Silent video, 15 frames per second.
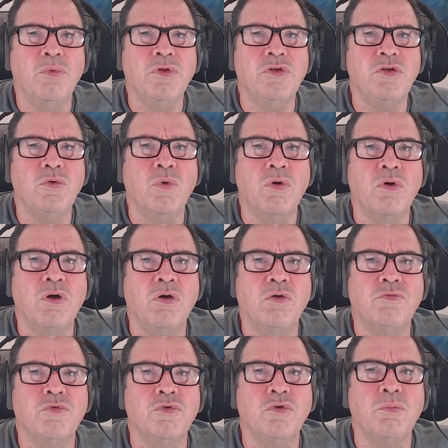URL
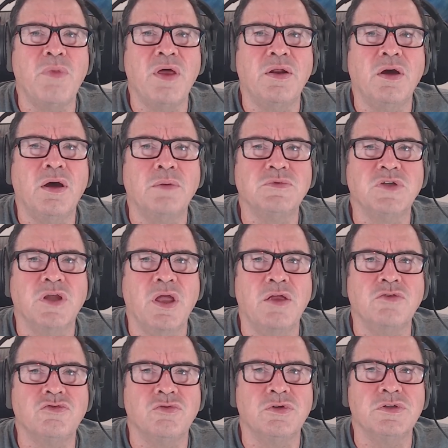for your meta object
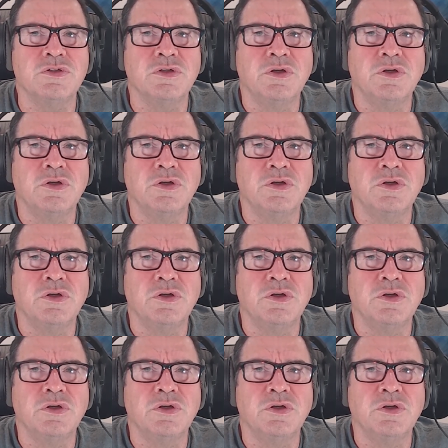entries.